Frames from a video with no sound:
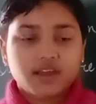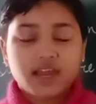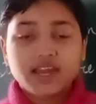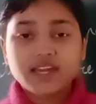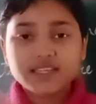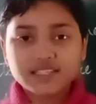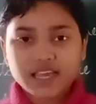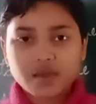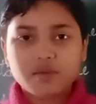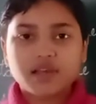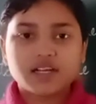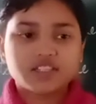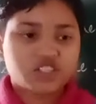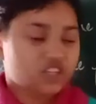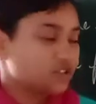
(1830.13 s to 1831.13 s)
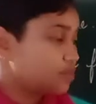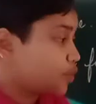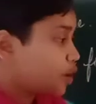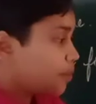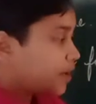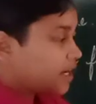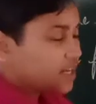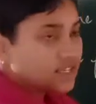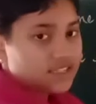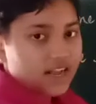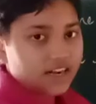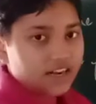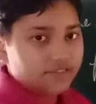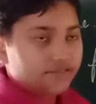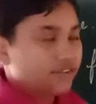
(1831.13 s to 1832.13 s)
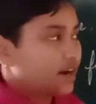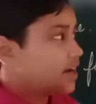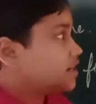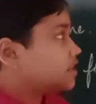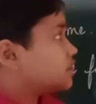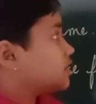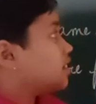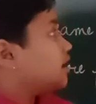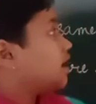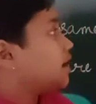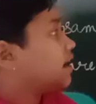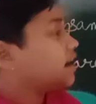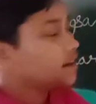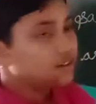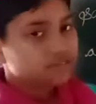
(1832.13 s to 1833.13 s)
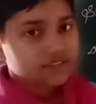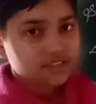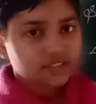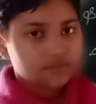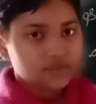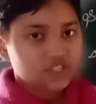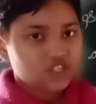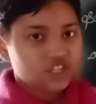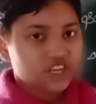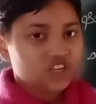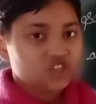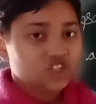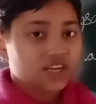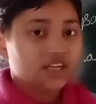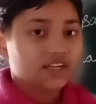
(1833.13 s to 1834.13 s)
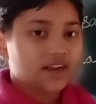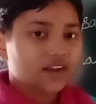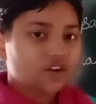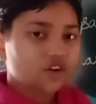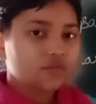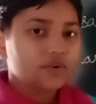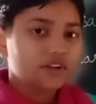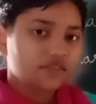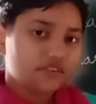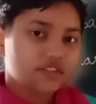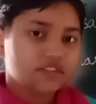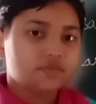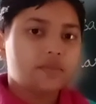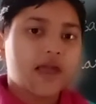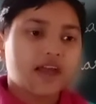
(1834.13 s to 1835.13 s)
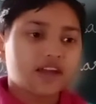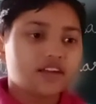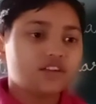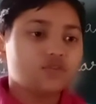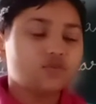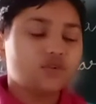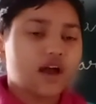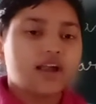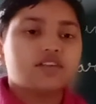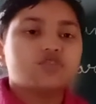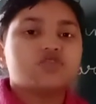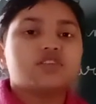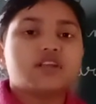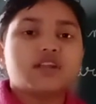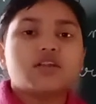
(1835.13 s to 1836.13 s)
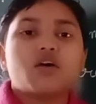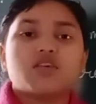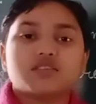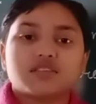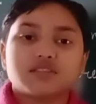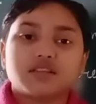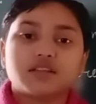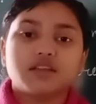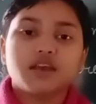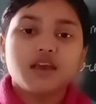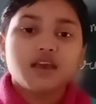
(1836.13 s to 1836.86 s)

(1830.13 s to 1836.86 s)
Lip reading: It is chemical change. Properties are different. Irreversible change. It cannot be reversed back into hydrogen and oxygen.